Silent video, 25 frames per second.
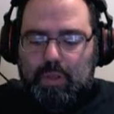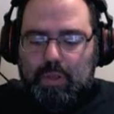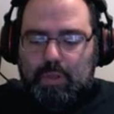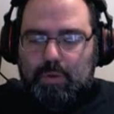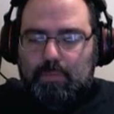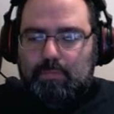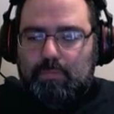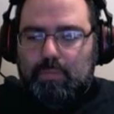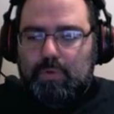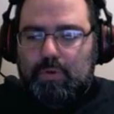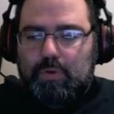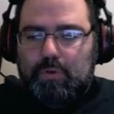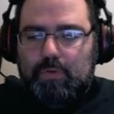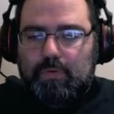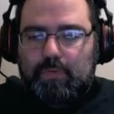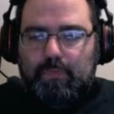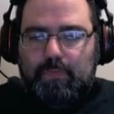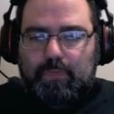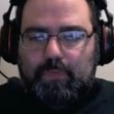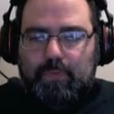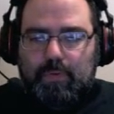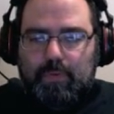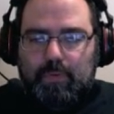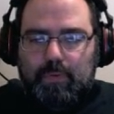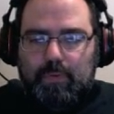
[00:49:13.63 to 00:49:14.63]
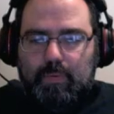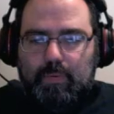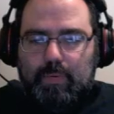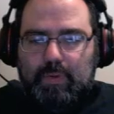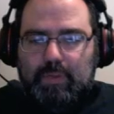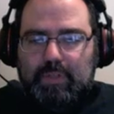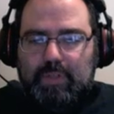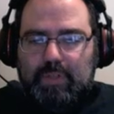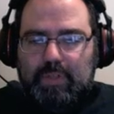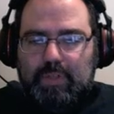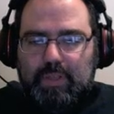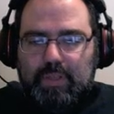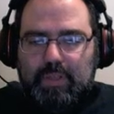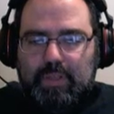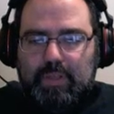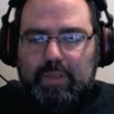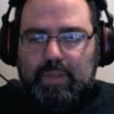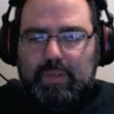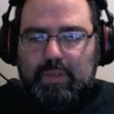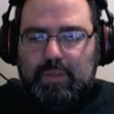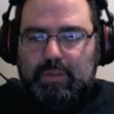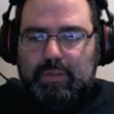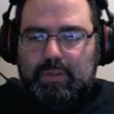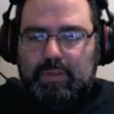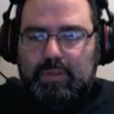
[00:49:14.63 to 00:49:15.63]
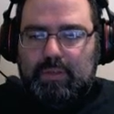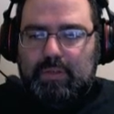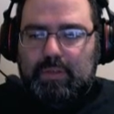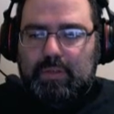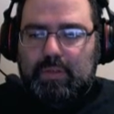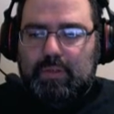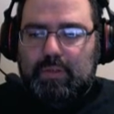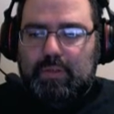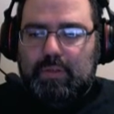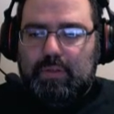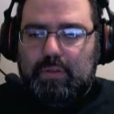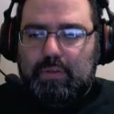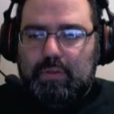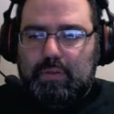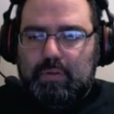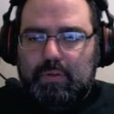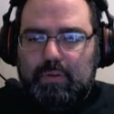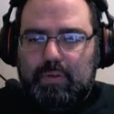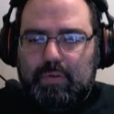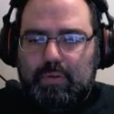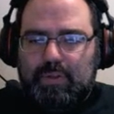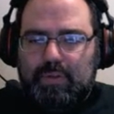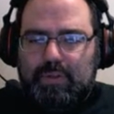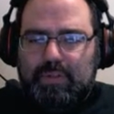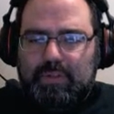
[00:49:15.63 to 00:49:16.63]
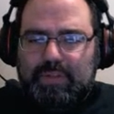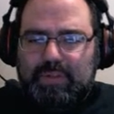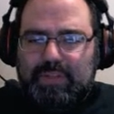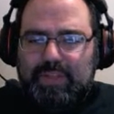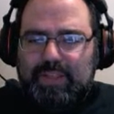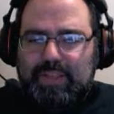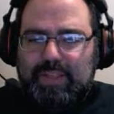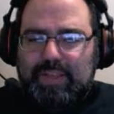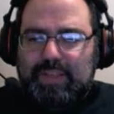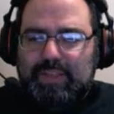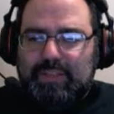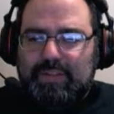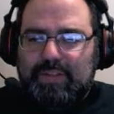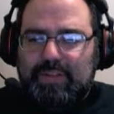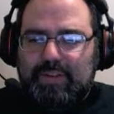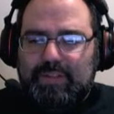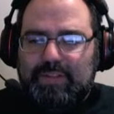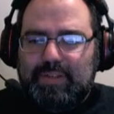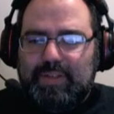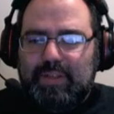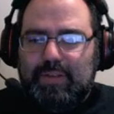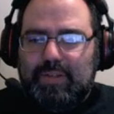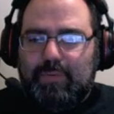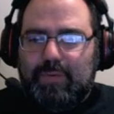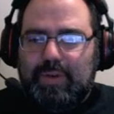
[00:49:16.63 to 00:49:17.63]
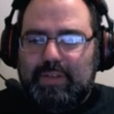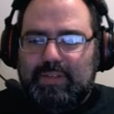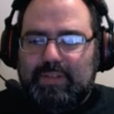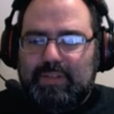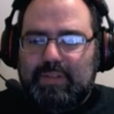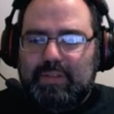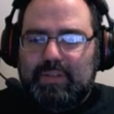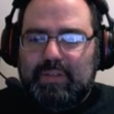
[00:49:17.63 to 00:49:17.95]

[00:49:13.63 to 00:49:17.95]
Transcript: Move. Went to the east. Did it say the east or did it say the west?